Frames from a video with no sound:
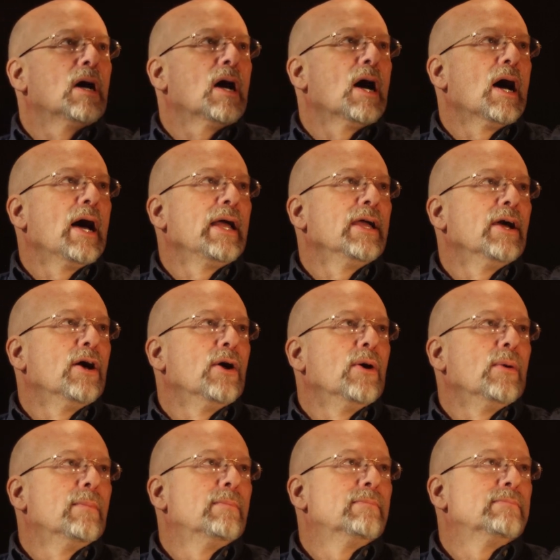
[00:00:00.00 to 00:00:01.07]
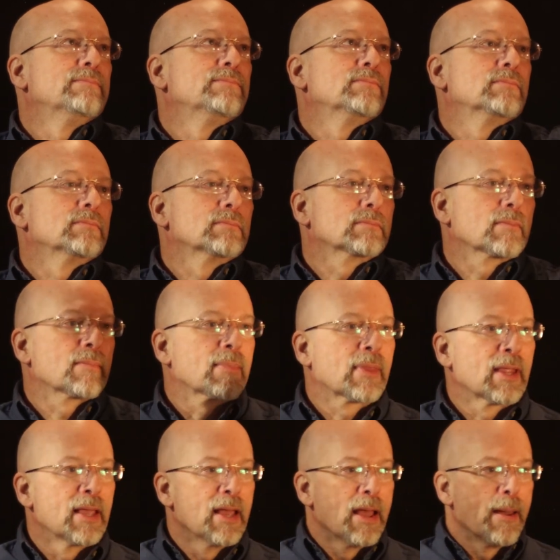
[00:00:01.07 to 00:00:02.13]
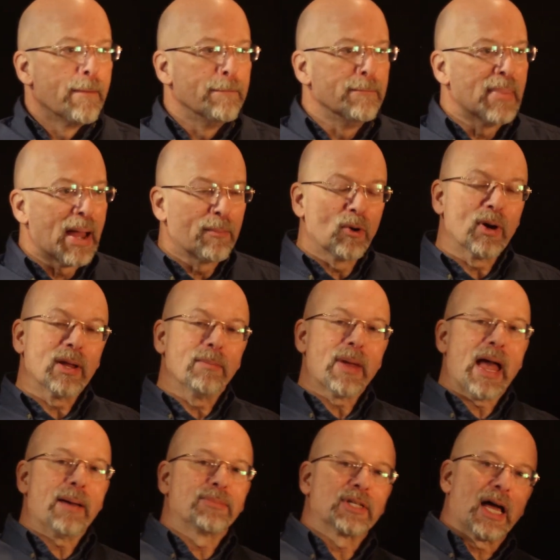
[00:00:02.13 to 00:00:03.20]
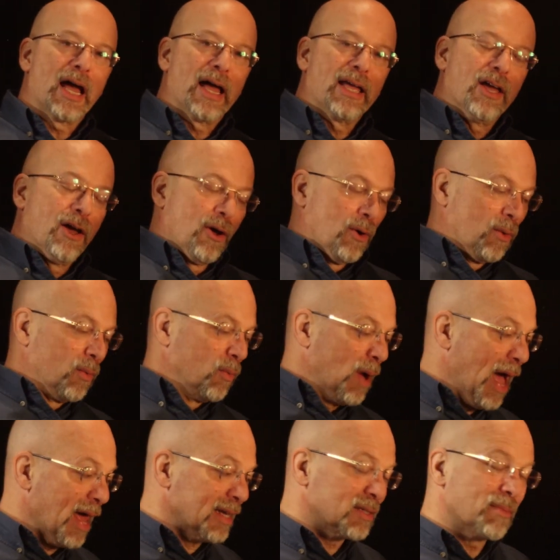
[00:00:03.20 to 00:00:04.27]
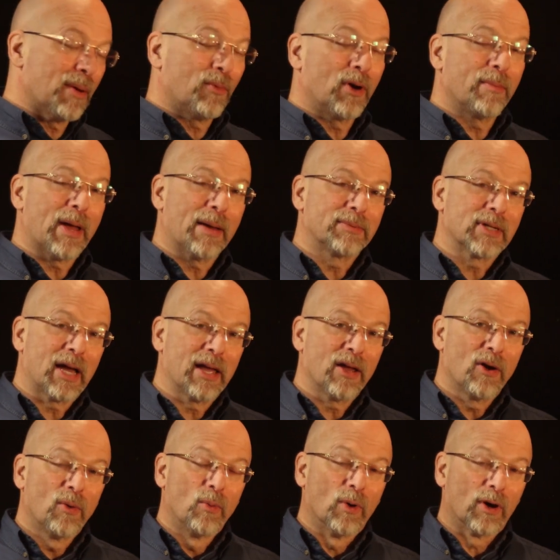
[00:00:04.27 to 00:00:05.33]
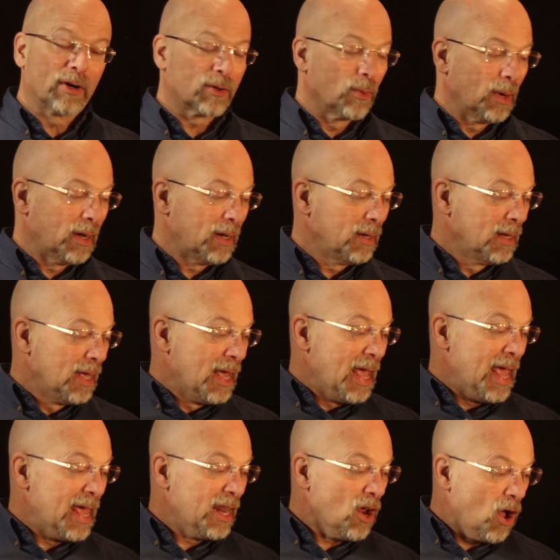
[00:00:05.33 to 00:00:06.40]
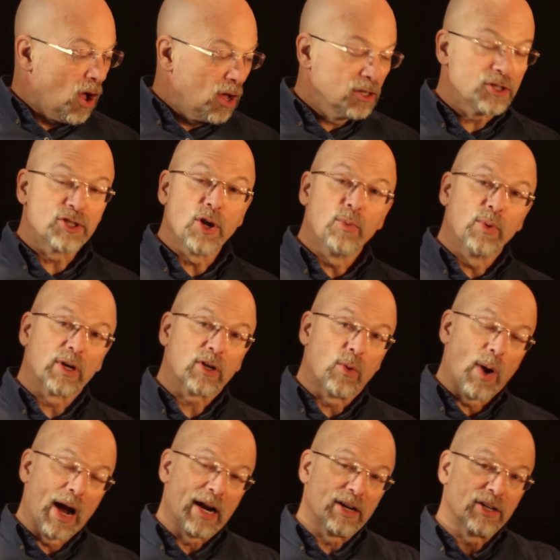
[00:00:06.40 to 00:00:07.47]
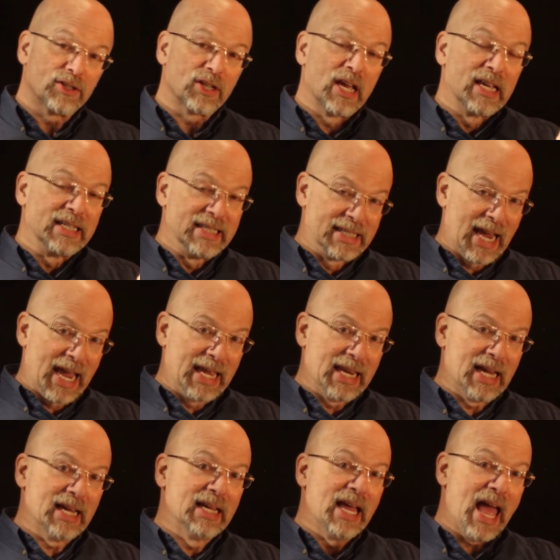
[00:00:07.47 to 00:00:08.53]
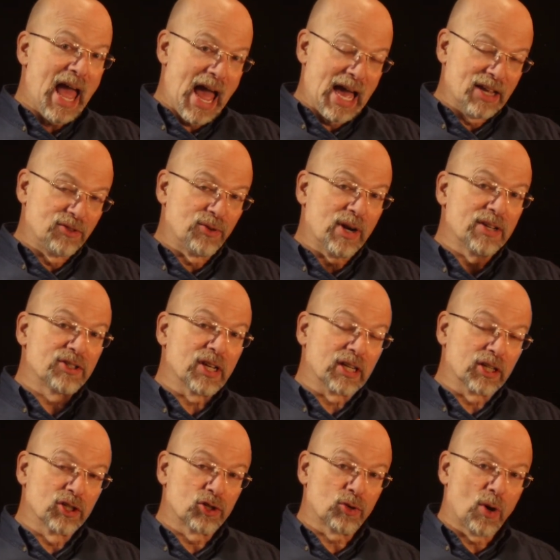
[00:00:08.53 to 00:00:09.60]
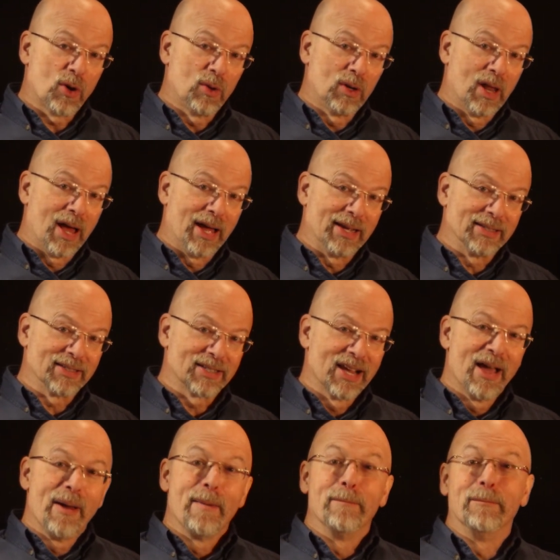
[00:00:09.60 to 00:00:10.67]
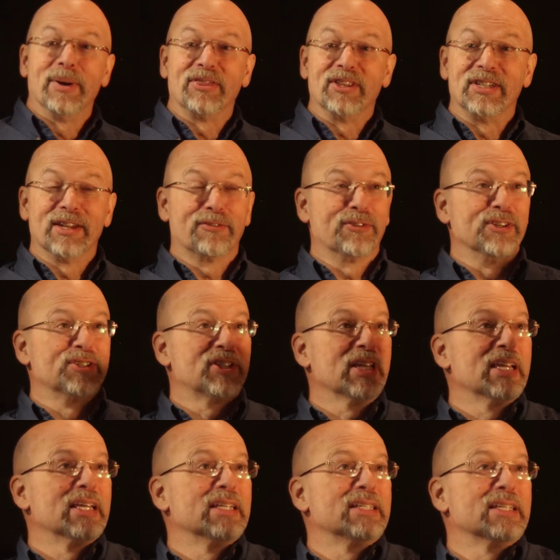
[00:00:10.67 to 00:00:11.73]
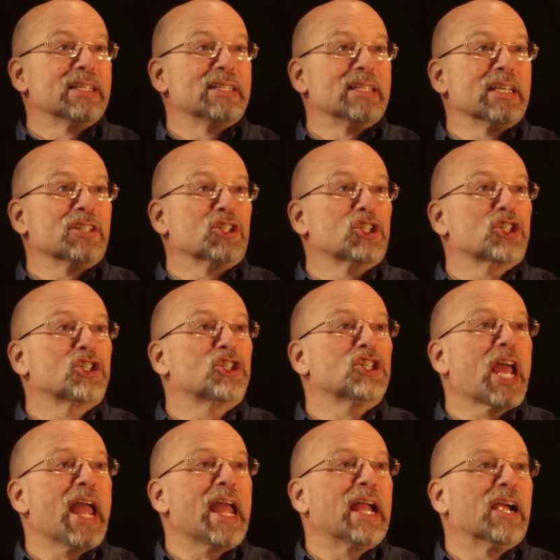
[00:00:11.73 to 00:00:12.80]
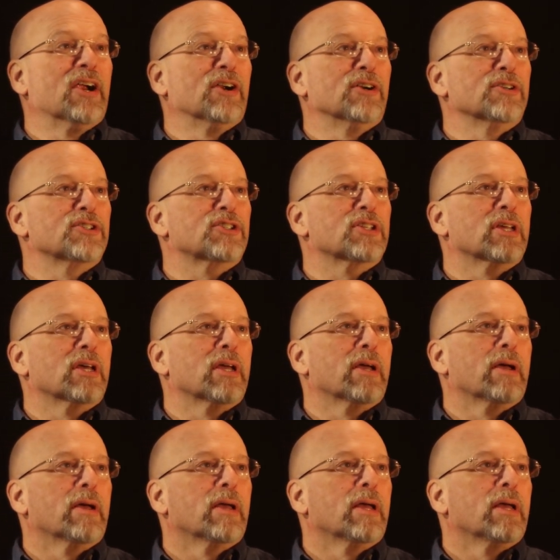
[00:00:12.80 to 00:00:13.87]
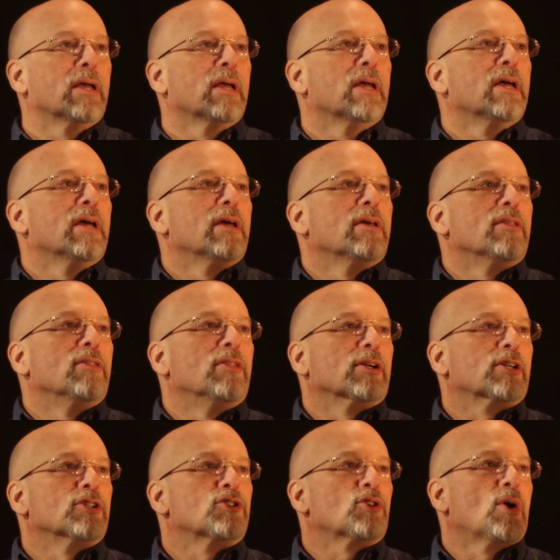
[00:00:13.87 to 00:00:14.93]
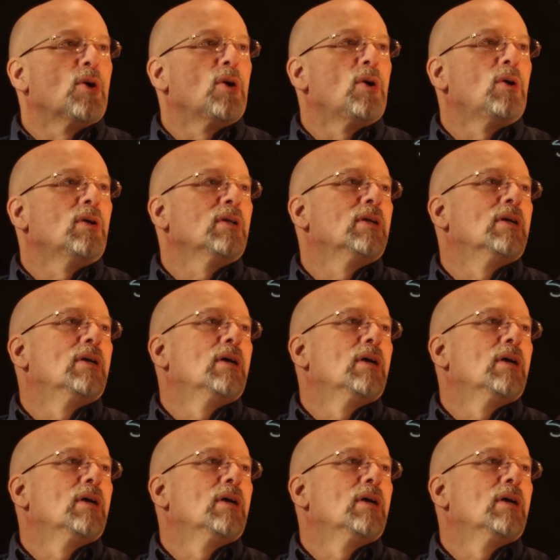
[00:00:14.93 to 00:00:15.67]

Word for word: I.O. Memory mapped I.O. How does memory mapped I.O. work? Well, it also requires data, address, and control lines. But the difference is, is it shares the control,